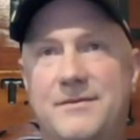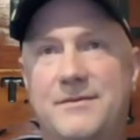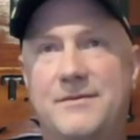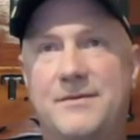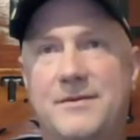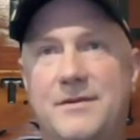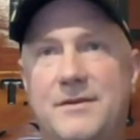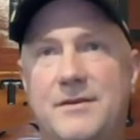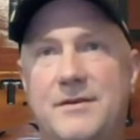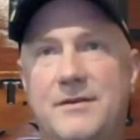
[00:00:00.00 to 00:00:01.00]

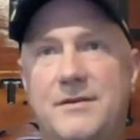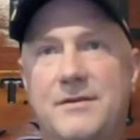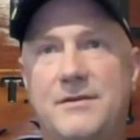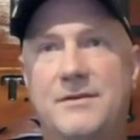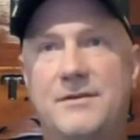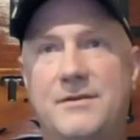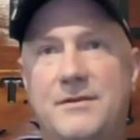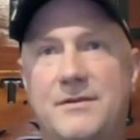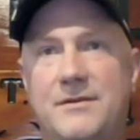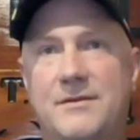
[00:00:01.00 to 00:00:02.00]

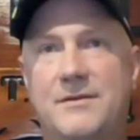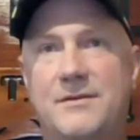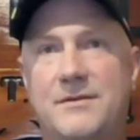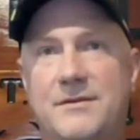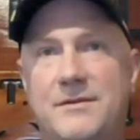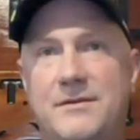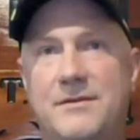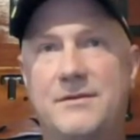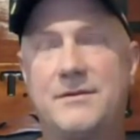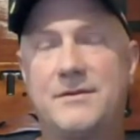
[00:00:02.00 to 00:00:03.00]

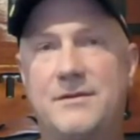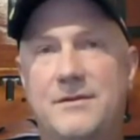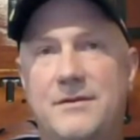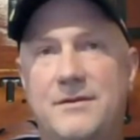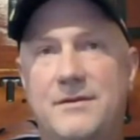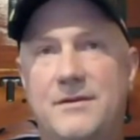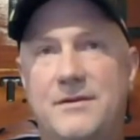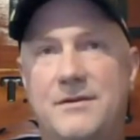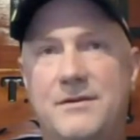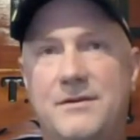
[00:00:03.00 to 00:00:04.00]

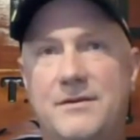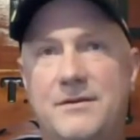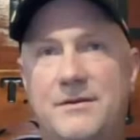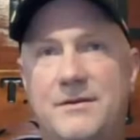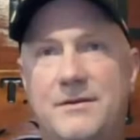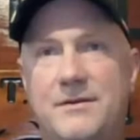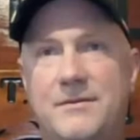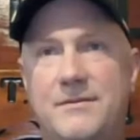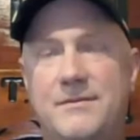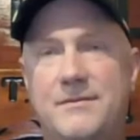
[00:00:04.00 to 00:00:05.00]

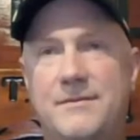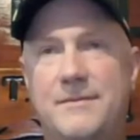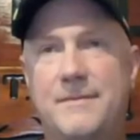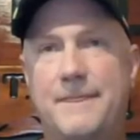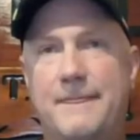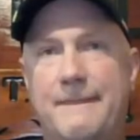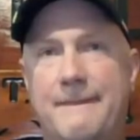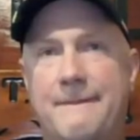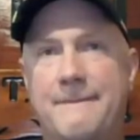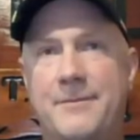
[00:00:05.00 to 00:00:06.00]

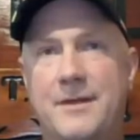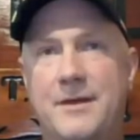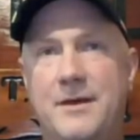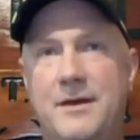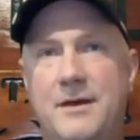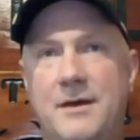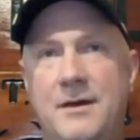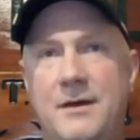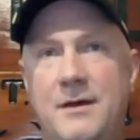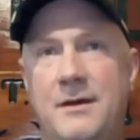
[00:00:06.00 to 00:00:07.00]

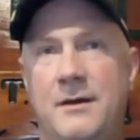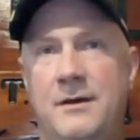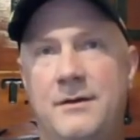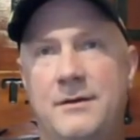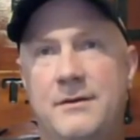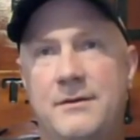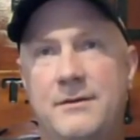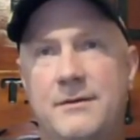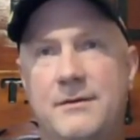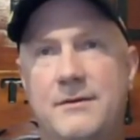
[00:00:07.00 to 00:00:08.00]
No words are spoken by the person on screen.